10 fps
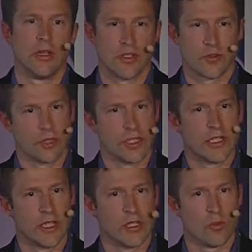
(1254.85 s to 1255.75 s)
It's really
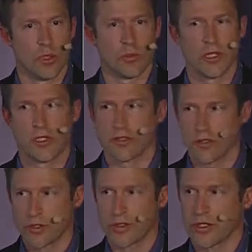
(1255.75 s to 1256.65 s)
done in one place, and
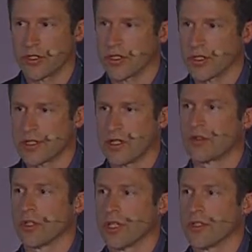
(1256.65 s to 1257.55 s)
so it starts to
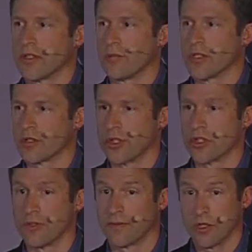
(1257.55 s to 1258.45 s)
centralize the
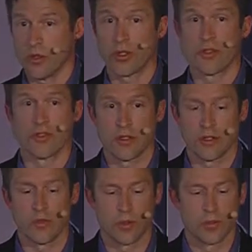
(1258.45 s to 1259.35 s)
administration of tokens
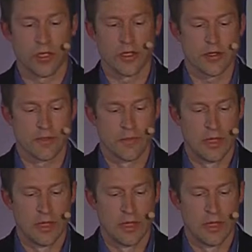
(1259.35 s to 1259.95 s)
into one place.